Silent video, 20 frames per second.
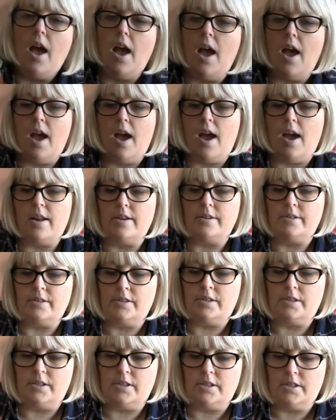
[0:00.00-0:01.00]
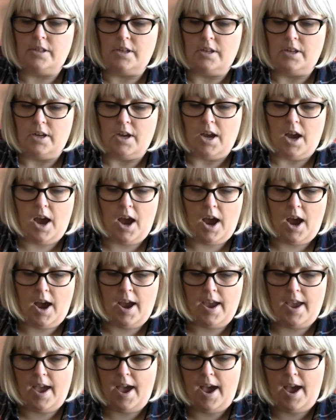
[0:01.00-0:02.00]
and
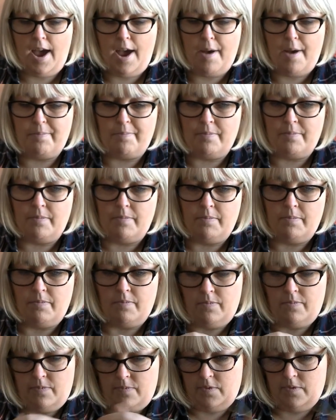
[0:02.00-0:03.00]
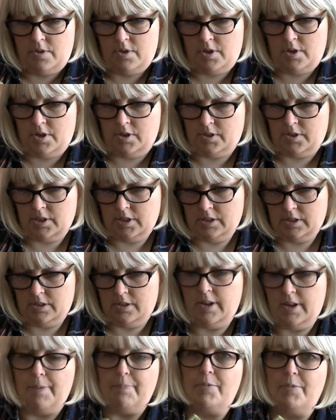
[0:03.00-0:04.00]
I am, this
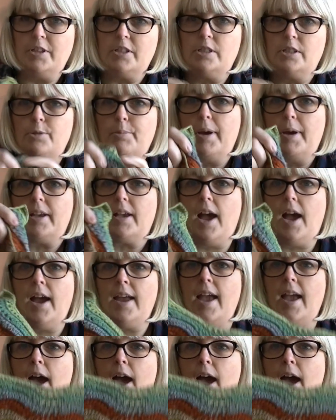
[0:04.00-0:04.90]
is the back. I